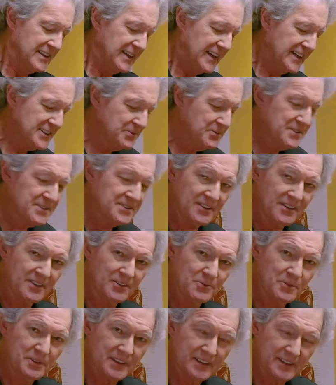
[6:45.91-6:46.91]
As we
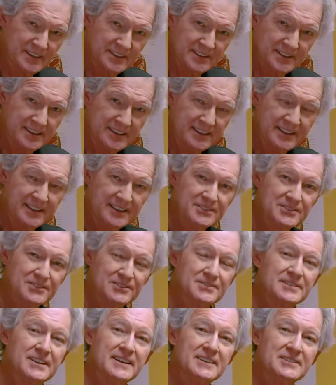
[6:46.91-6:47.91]
saw with the
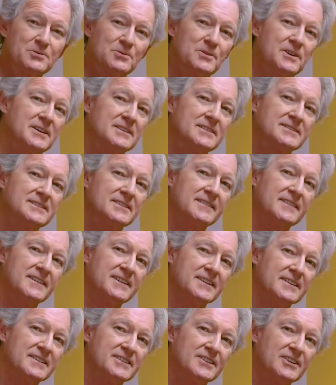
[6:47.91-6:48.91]
teenagers as well as in
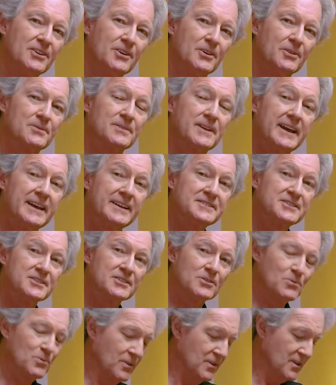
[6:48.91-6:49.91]
the adult, as
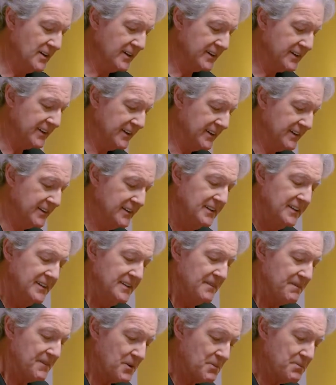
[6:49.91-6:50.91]
they're walking,
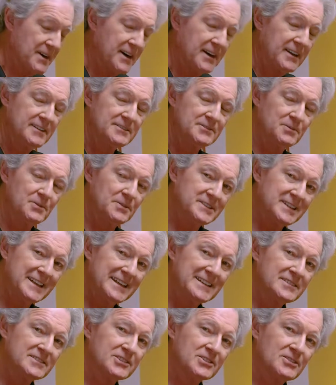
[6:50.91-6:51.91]
their bodies will
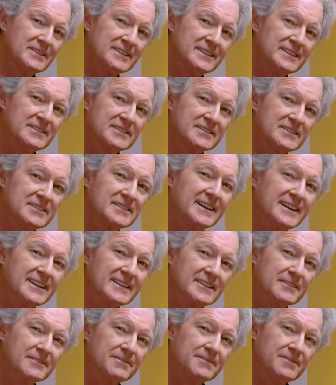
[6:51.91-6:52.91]
tend to lean
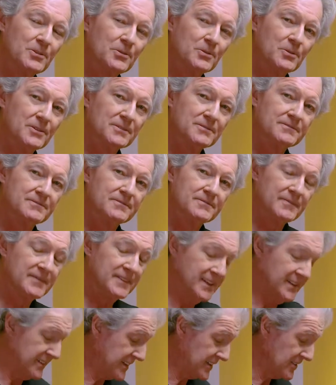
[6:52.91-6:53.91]
slightly forward.
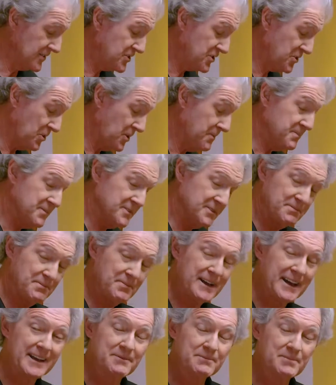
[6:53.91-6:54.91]
Now that'll show up as
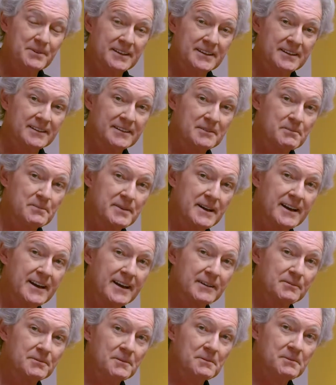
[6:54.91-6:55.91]
back pain in the
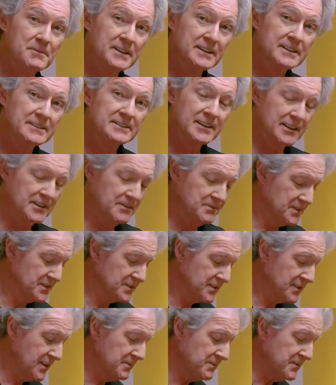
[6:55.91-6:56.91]
back, but many times
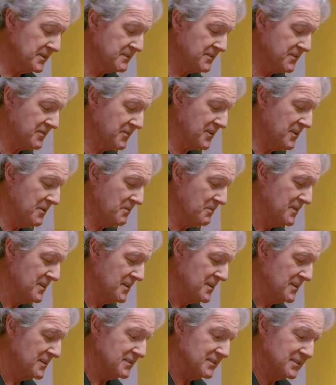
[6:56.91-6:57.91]
it's coming from
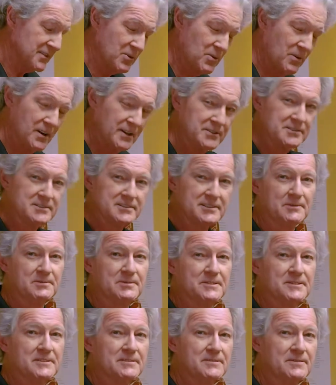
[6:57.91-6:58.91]
the
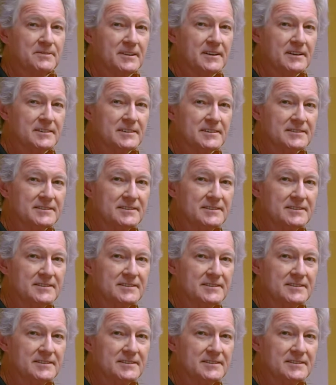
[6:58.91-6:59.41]
quadriceps on the front.